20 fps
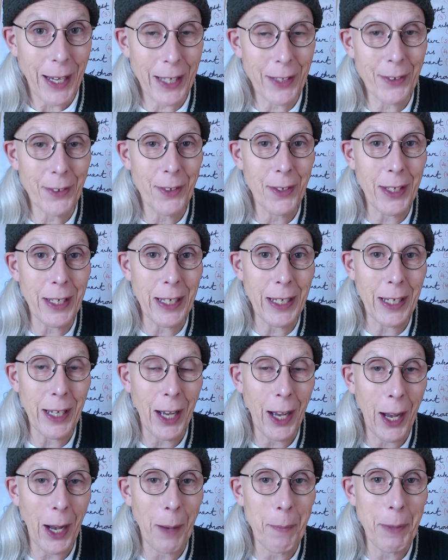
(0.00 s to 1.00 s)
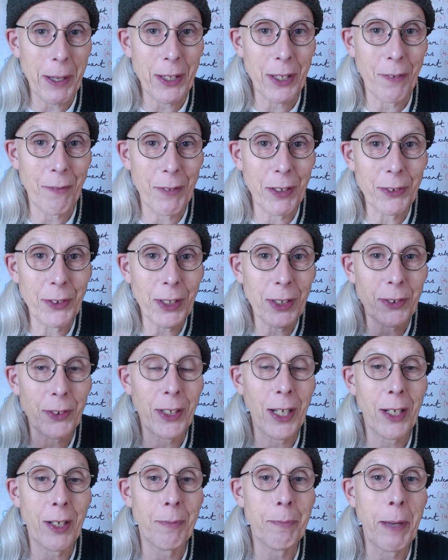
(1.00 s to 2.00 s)
in the physics
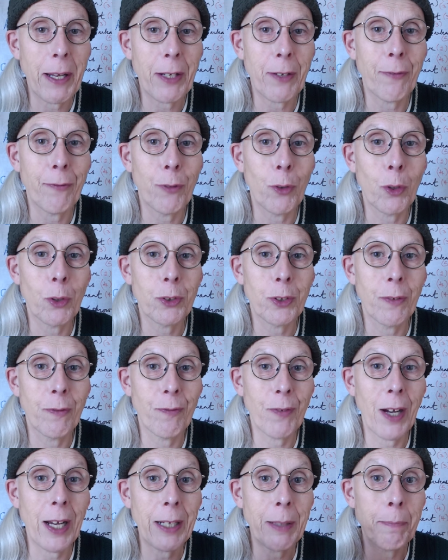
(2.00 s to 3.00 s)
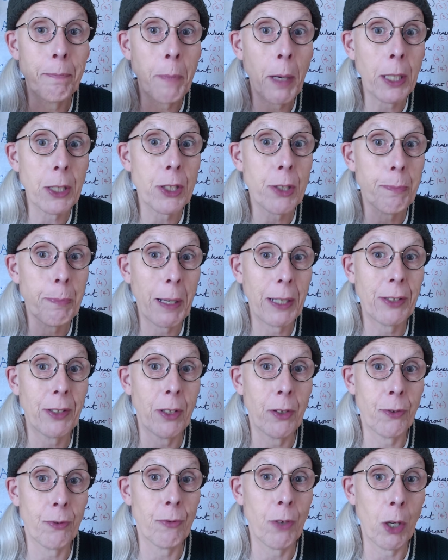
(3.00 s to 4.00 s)
kind of metaphor to find much
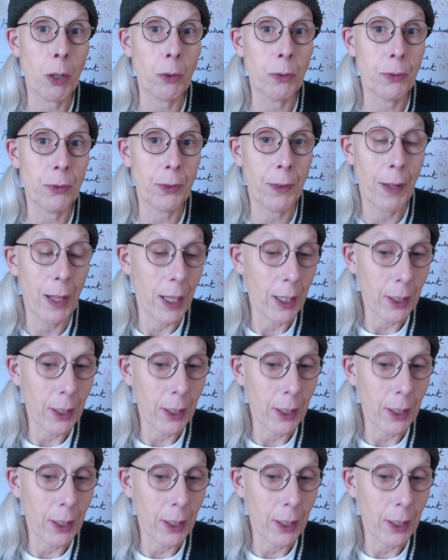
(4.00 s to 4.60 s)
better throws.